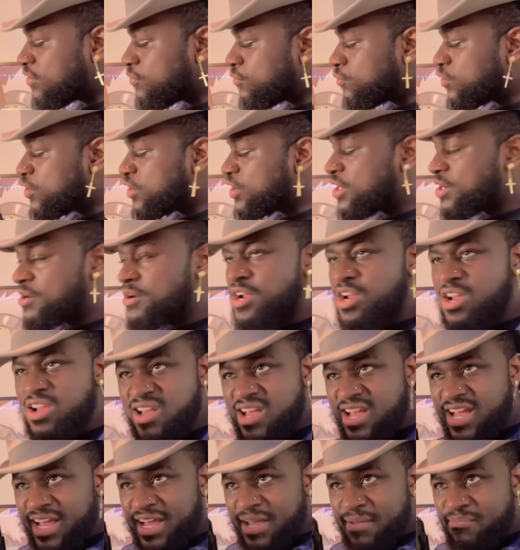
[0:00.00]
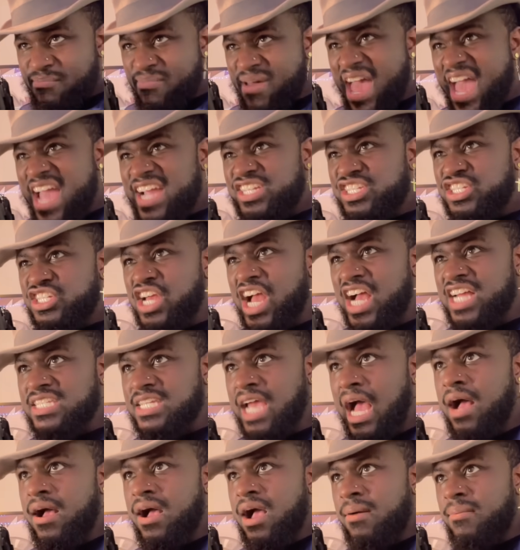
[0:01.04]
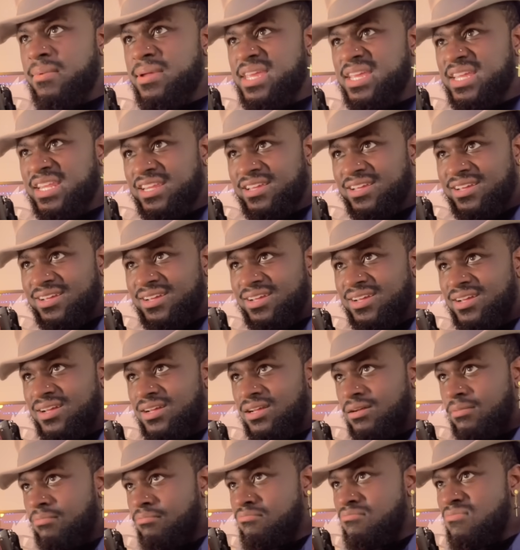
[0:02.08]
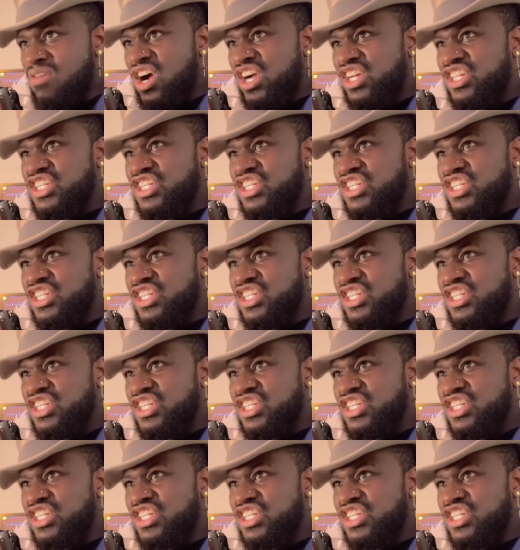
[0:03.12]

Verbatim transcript: for your back shots. I mean, mug